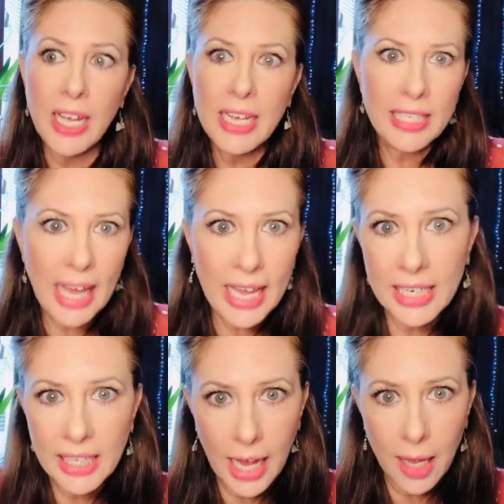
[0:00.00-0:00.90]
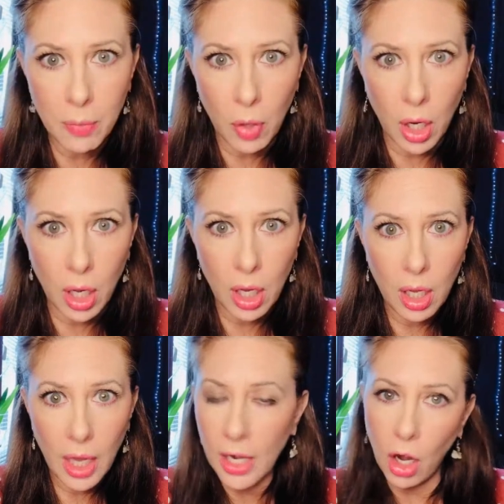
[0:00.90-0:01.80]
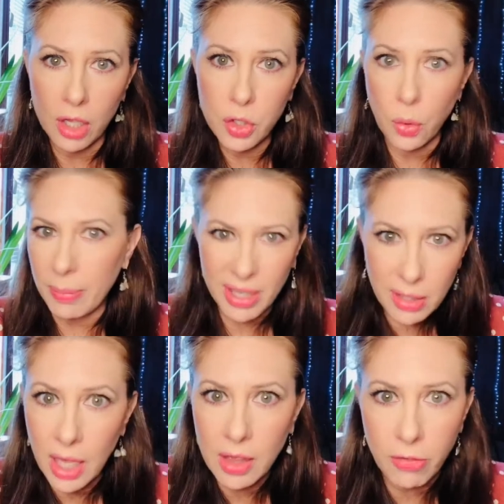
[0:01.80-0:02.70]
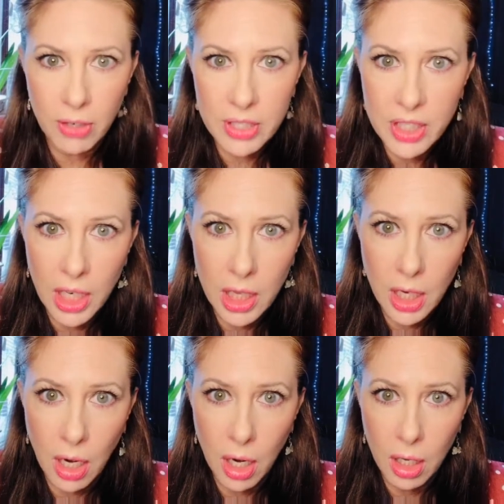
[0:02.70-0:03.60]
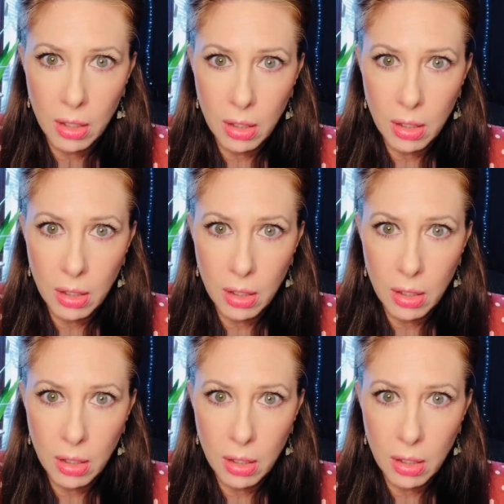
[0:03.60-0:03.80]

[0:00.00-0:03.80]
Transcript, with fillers: Canon camera and all its equipment in the front seat of the car.